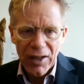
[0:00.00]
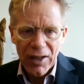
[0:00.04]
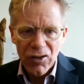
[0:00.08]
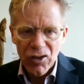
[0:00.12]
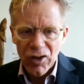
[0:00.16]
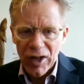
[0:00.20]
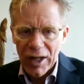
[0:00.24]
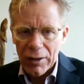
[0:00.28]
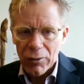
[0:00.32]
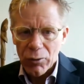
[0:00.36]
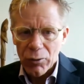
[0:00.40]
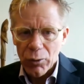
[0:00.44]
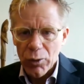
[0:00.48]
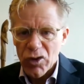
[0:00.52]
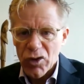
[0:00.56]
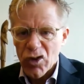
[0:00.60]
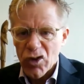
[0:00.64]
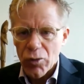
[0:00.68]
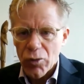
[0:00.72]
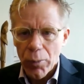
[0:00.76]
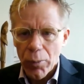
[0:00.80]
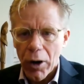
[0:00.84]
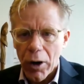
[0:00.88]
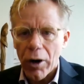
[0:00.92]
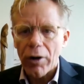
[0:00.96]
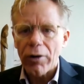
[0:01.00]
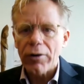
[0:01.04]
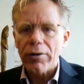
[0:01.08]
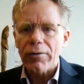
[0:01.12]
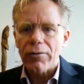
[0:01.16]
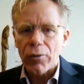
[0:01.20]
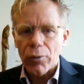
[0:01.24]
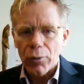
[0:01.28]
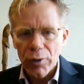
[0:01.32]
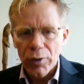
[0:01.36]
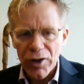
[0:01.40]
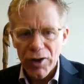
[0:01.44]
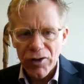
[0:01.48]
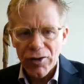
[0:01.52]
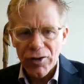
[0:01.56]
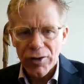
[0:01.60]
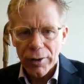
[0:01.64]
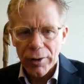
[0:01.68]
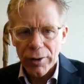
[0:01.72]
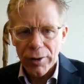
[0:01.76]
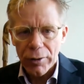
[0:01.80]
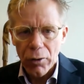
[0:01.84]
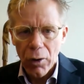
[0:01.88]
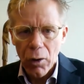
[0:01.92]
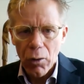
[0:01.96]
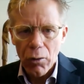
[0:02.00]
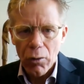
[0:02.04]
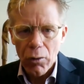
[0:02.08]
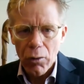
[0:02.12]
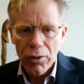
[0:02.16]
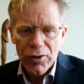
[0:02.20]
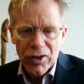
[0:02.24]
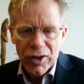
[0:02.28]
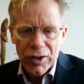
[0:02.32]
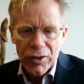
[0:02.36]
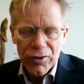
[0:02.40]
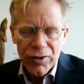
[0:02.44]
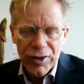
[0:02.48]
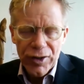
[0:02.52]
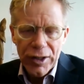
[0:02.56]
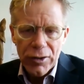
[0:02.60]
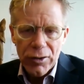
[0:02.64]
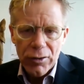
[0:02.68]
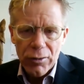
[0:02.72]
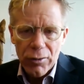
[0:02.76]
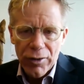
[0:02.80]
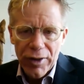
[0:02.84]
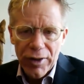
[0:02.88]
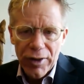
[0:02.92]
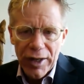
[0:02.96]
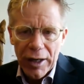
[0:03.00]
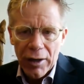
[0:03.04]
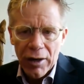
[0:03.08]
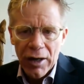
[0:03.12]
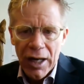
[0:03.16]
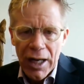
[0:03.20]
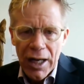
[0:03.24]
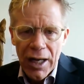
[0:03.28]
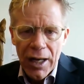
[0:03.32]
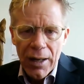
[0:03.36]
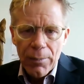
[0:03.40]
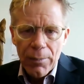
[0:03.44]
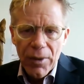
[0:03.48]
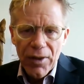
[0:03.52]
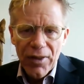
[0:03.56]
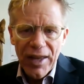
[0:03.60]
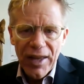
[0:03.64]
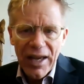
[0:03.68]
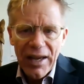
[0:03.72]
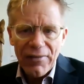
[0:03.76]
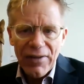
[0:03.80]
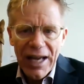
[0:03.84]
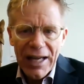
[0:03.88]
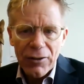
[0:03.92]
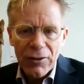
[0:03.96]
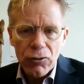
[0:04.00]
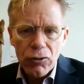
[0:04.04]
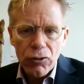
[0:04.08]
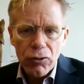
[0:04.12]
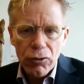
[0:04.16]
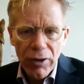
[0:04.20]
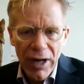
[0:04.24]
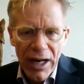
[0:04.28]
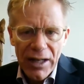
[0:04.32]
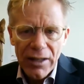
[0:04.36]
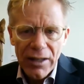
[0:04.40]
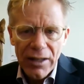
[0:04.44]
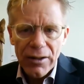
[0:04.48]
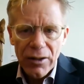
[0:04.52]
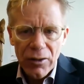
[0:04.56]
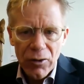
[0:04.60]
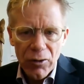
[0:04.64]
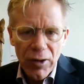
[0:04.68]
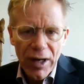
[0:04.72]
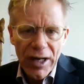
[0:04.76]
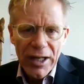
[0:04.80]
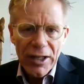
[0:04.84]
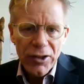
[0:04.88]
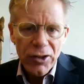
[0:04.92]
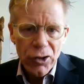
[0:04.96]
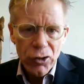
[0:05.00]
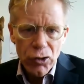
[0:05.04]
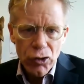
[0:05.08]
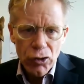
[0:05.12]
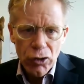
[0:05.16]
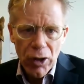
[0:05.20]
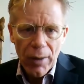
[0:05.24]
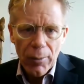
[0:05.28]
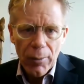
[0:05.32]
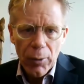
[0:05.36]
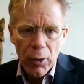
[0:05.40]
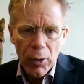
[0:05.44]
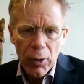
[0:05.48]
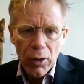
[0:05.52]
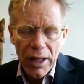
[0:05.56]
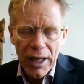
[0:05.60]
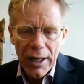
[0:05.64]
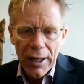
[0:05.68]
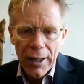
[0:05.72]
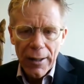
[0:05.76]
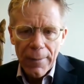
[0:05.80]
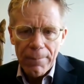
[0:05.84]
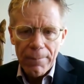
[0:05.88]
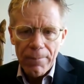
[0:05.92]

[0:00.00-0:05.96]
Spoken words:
that sect, which is part of the reason the growth has continued there. But they've had great trouble.